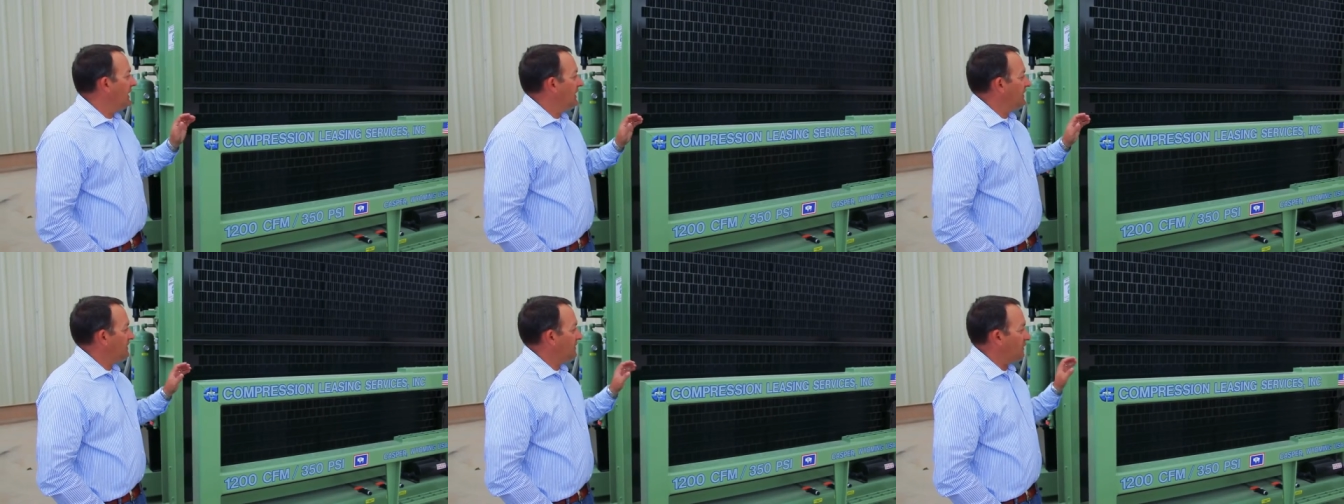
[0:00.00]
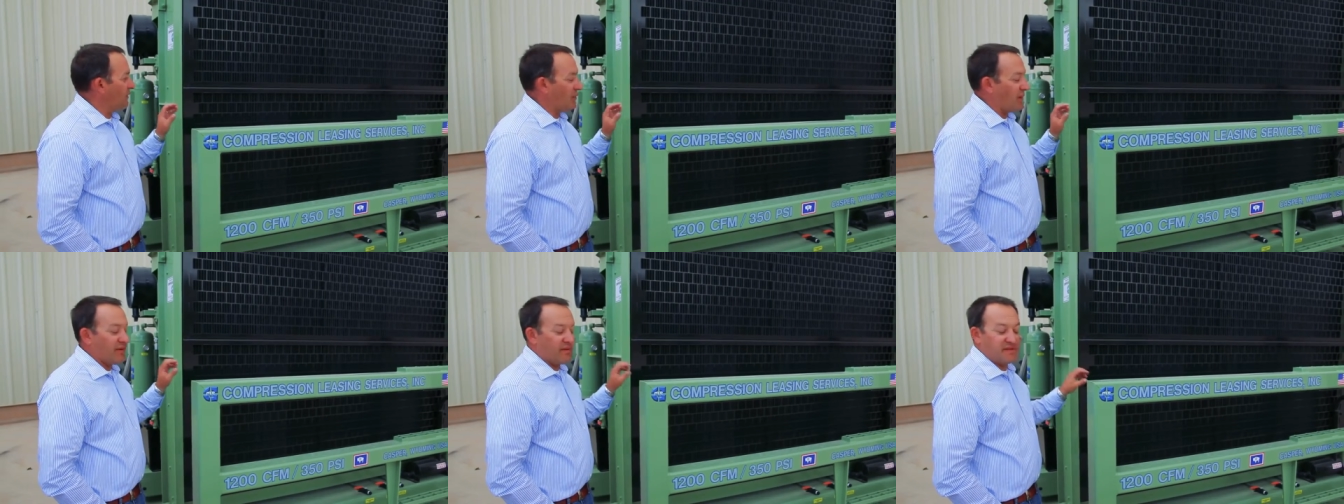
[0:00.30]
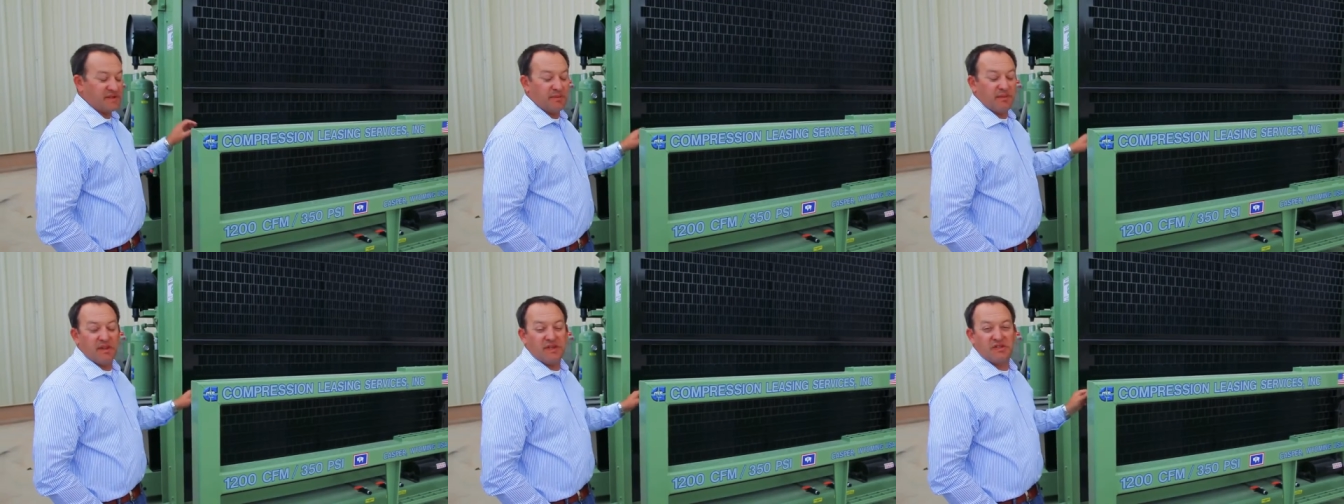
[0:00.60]
So we have
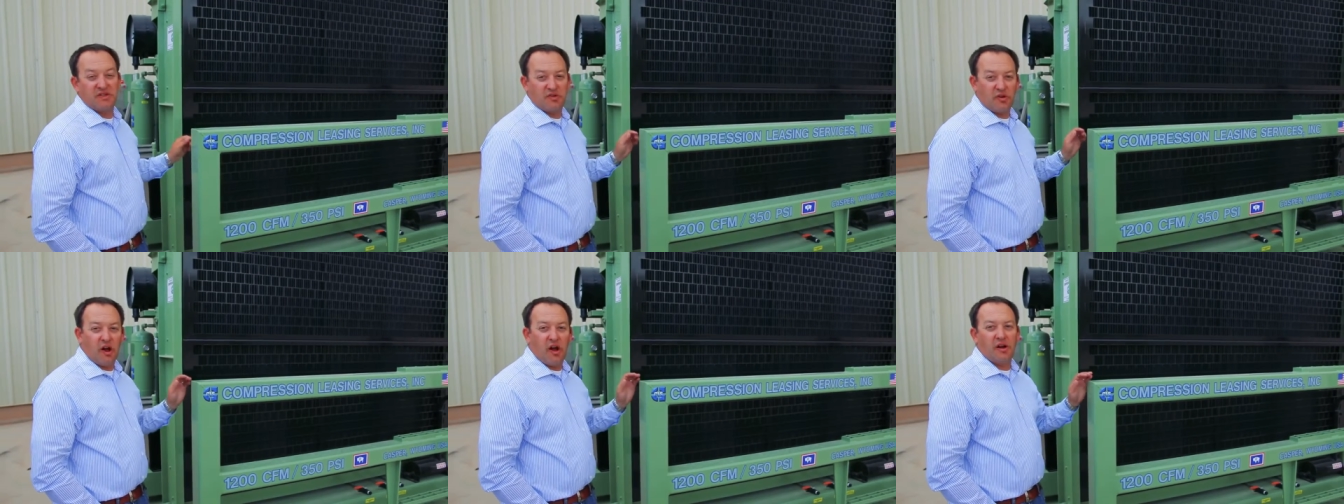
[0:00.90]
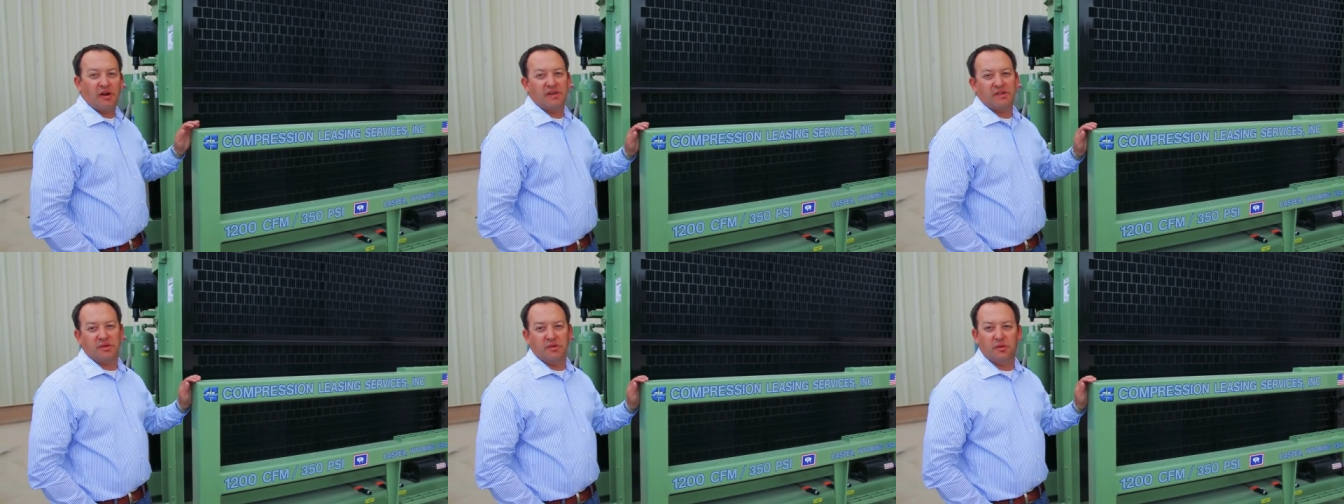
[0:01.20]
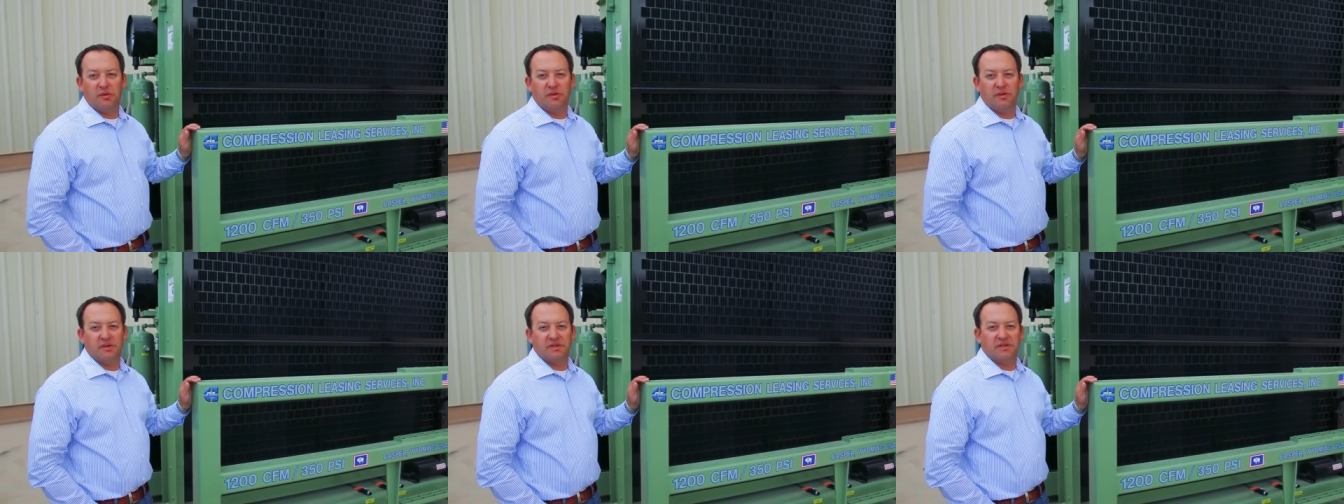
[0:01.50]
some of the strongest
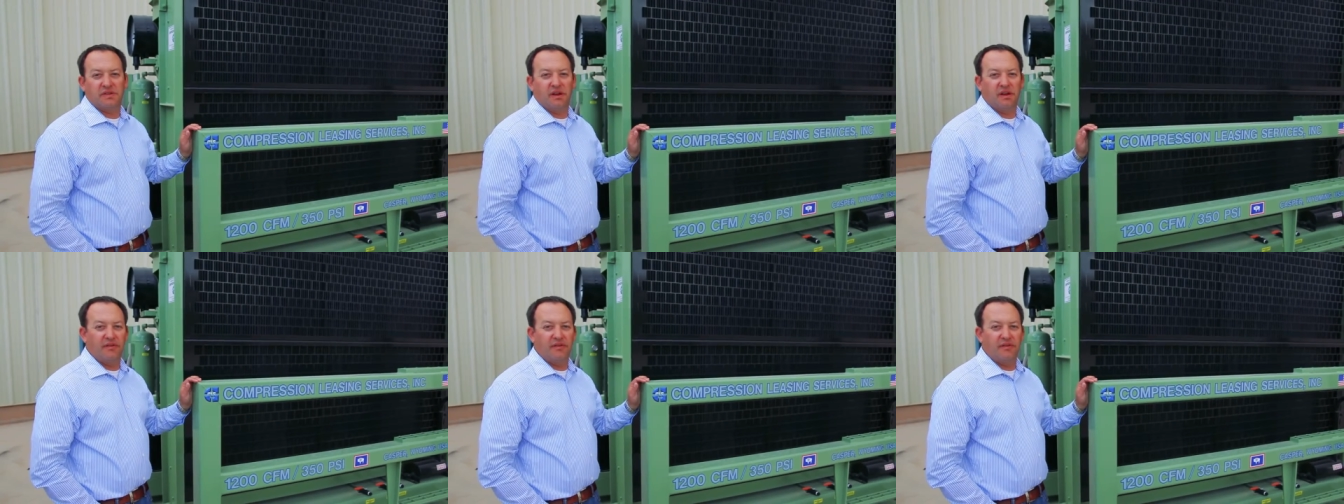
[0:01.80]
coolers